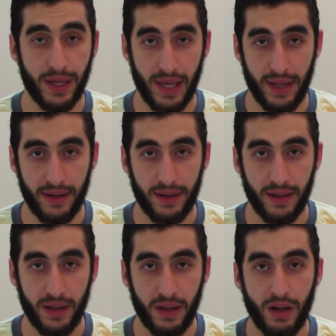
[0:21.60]
Hello
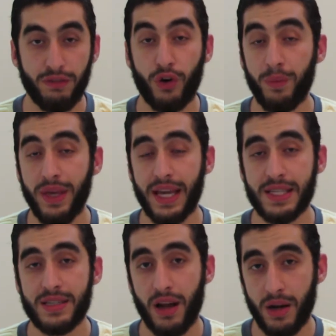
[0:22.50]
again. For
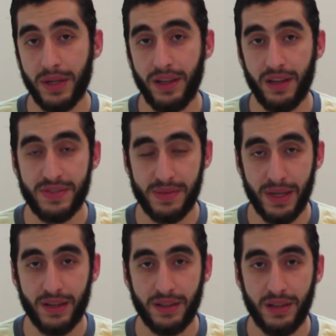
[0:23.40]
me as an Arabic
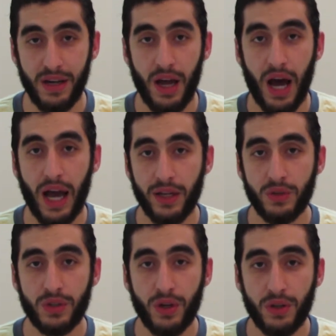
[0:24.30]
native speaker,
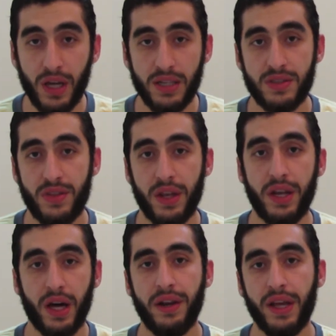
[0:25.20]
I could
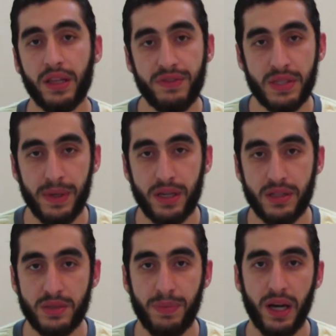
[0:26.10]
recognize the non-native
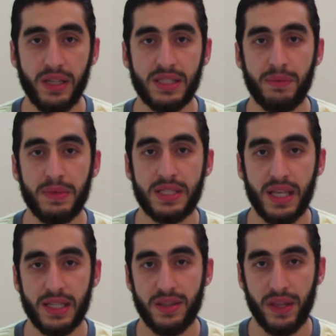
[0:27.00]
speakers by
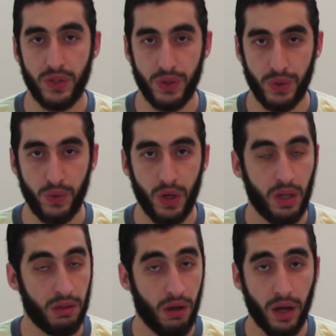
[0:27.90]
some mistakes they
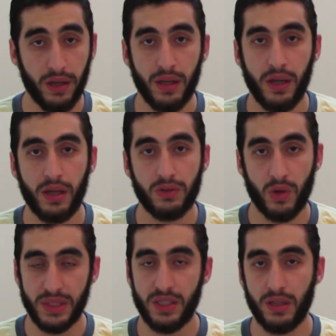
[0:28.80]
do, like
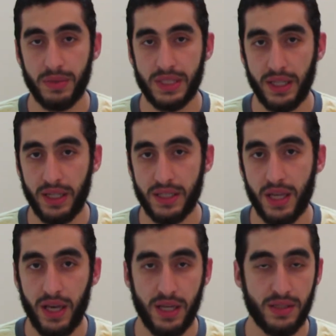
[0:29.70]
grammatical
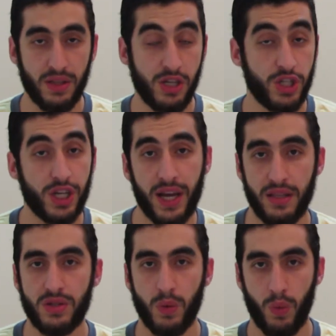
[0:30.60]
mistakes,
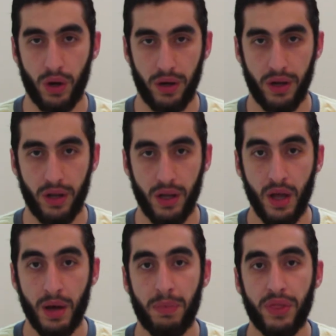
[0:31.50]
hesitation, and so on.
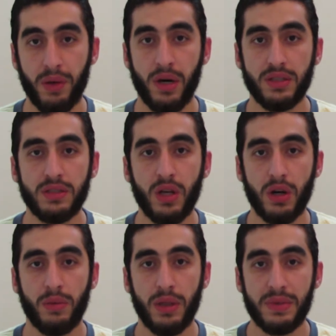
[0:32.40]
But the
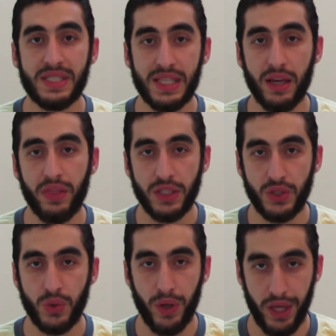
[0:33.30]
most notable
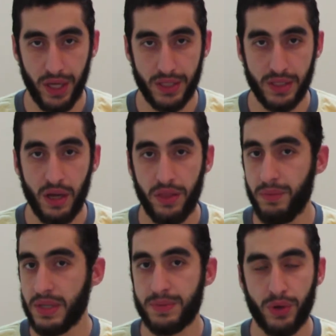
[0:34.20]
mistake they do is
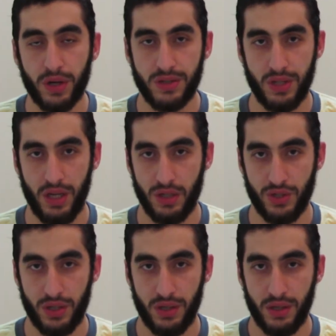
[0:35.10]
the
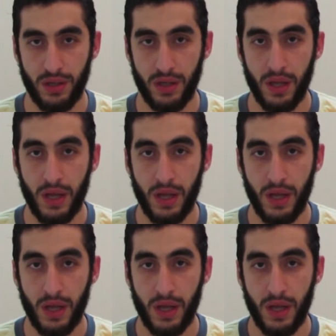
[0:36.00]
mispronunciation.